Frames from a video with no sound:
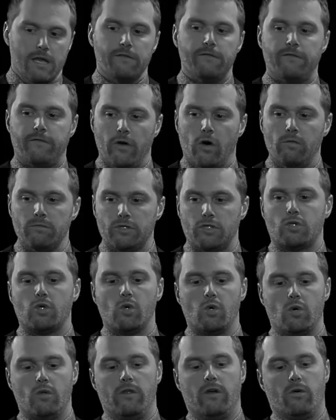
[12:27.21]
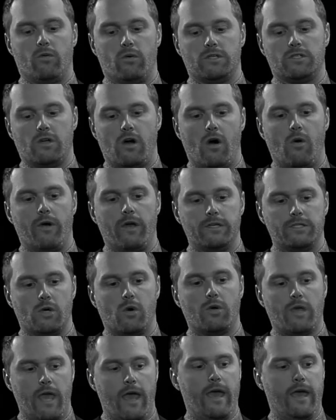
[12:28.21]
film school, there was always,
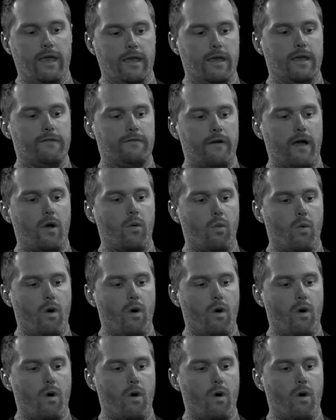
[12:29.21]
okay, if